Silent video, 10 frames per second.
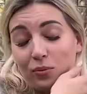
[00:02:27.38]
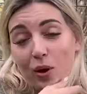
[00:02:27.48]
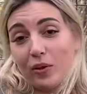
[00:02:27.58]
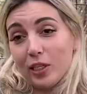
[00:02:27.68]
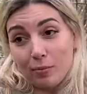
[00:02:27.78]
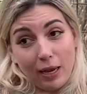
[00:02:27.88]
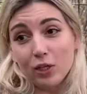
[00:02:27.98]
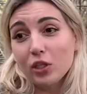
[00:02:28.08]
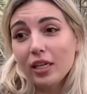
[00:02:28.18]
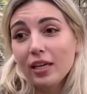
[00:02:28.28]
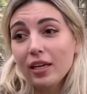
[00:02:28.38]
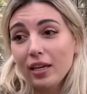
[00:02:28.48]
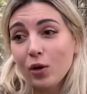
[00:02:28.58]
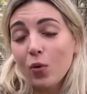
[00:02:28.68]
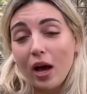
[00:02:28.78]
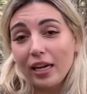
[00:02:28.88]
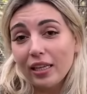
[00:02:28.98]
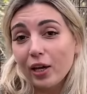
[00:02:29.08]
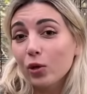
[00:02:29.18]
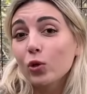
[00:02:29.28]
Well, especially in a coati
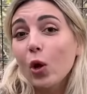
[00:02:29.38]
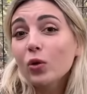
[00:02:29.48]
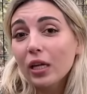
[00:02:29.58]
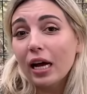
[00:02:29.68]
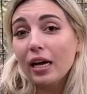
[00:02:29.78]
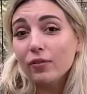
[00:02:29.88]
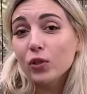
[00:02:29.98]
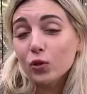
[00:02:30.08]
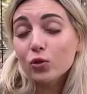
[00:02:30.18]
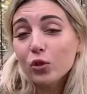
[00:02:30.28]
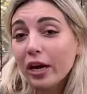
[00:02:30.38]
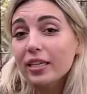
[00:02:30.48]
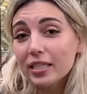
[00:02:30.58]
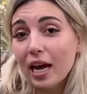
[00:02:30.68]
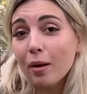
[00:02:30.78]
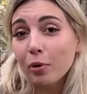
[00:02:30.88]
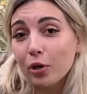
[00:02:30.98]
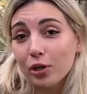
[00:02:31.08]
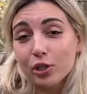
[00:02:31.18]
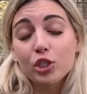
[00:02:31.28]
like Lola, if you try to stop her,